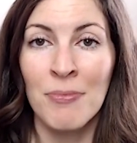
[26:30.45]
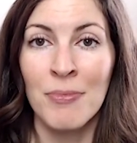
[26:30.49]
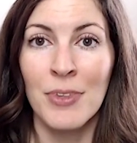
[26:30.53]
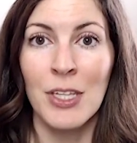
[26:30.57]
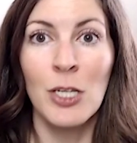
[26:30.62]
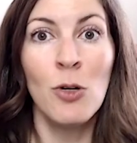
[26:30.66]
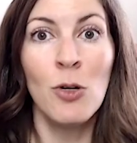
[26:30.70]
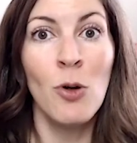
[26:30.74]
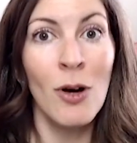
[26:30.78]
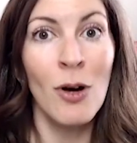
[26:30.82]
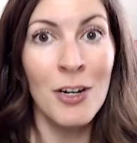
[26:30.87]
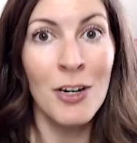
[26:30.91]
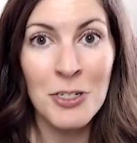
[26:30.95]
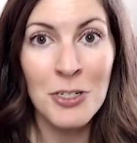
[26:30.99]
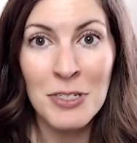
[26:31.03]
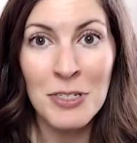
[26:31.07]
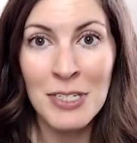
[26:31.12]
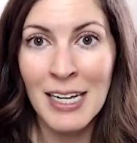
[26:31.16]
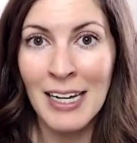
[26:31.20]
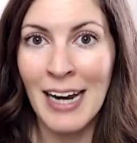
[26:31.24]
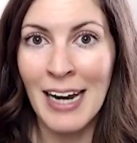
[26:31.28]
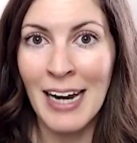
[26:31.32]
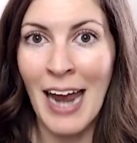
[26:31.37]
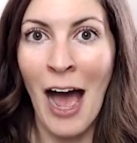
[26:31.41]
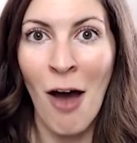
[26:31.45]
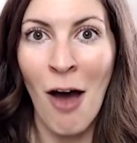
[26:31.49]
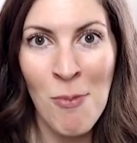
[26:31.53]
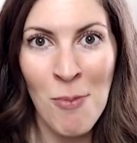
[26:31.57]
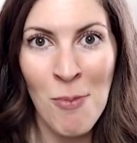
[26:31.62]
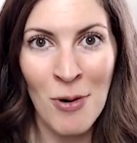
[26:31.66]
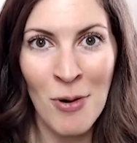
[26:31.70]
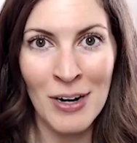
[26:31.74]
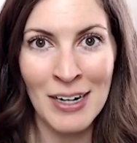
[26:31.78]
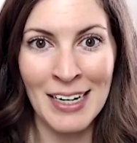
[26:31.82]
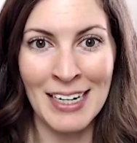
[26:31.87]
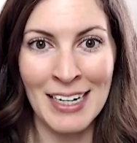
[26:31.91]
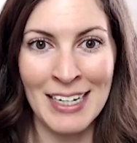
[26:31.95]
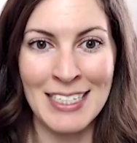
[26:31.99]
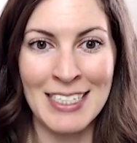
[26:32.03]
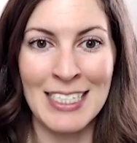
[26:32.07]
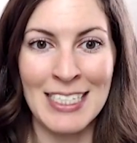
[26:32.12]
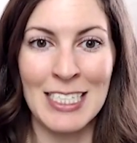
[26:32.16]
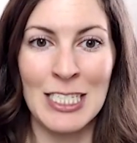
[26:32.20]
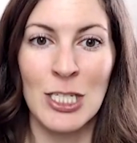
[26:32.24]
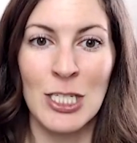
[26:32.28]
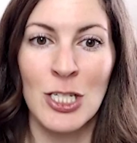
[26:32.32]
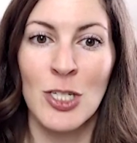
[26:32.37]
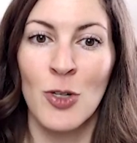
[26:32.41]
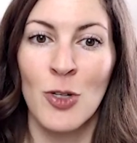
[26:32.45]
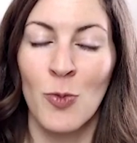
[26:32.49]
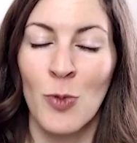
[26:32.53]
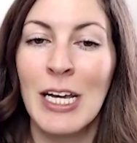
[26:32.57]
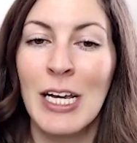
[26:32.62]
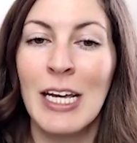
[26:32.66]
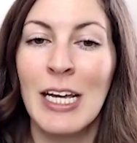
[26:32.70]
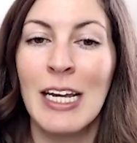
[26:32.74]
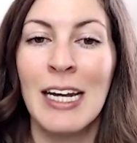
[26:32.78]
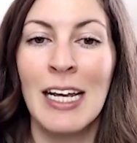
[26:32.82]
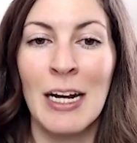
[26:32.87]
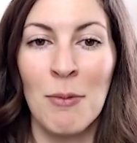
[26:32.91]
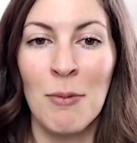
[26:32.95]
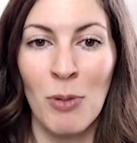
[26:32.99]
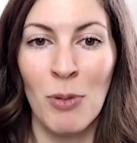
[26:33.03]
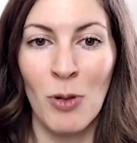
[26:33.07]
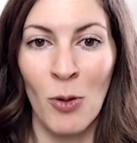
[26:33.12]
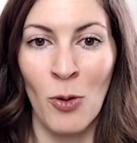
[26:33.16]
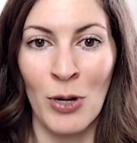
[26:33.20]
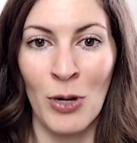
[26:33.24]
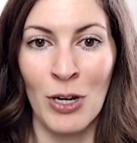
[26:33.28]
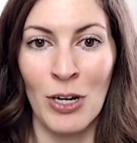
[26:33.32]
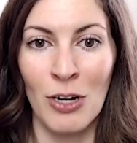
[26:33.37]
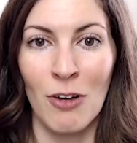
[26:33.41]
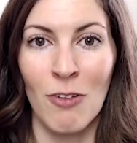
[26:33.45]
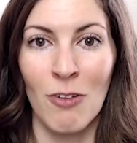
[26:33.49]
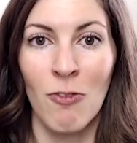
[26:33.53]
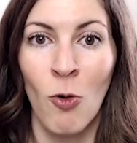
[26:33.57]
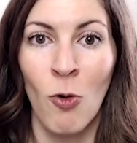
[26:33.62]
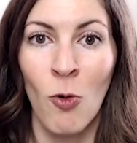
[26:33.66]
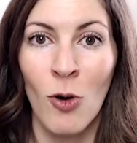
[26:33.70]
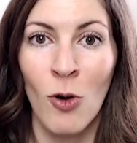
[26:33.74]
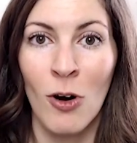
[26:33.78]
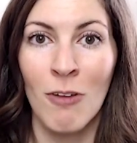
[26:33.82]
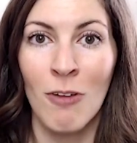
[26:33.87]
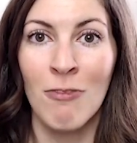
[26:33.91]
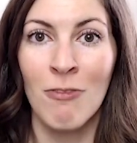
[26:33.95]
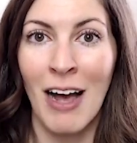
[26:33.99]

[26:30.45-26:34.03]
you understand how important it is to screen an employer for